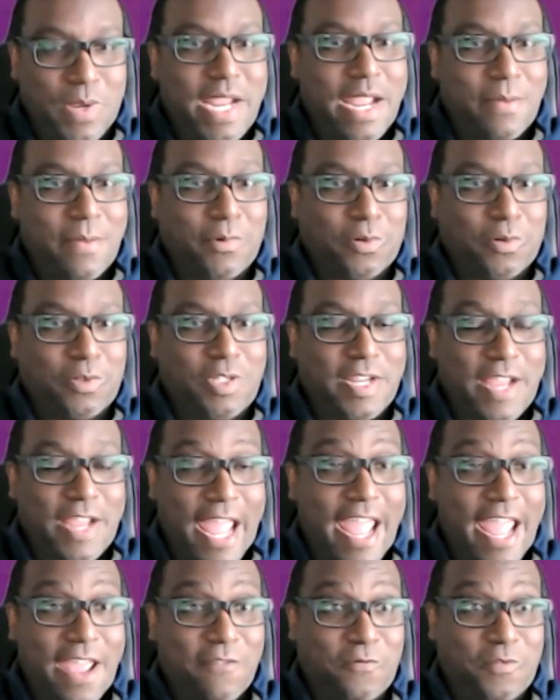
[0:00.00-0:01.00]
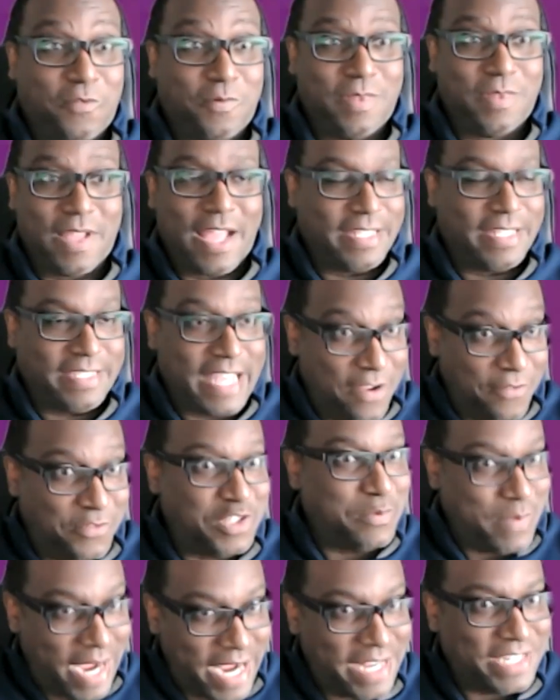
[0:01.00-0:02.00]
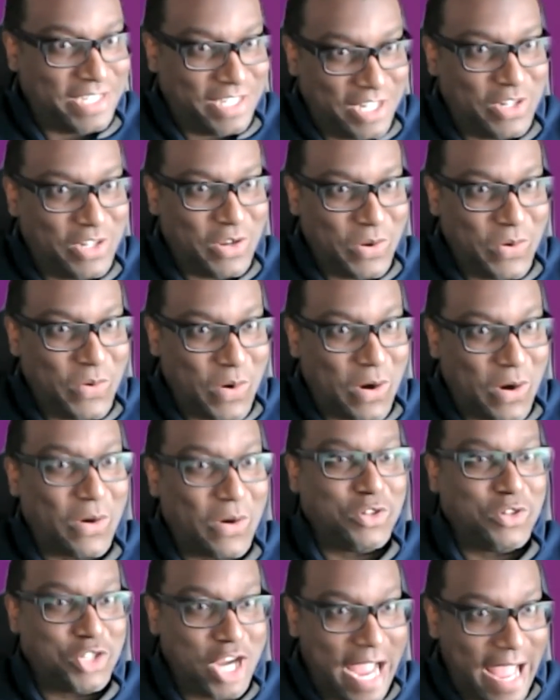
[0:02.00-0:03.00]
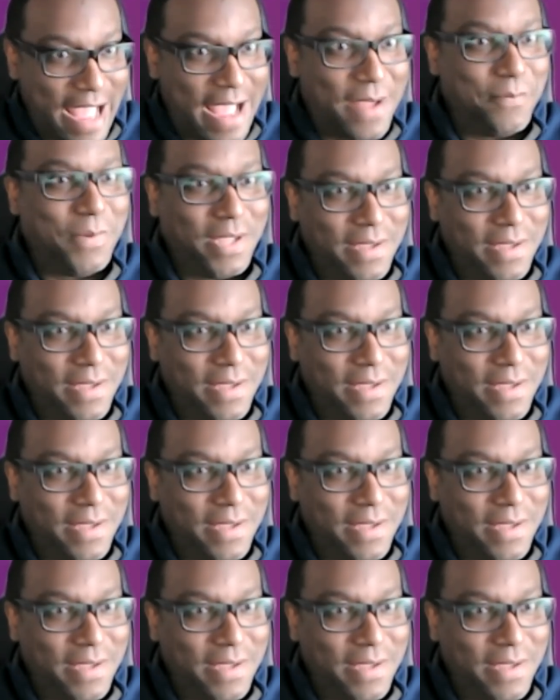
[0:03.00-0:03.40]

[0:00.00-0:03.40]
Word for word: be able to have a safe space to do her job.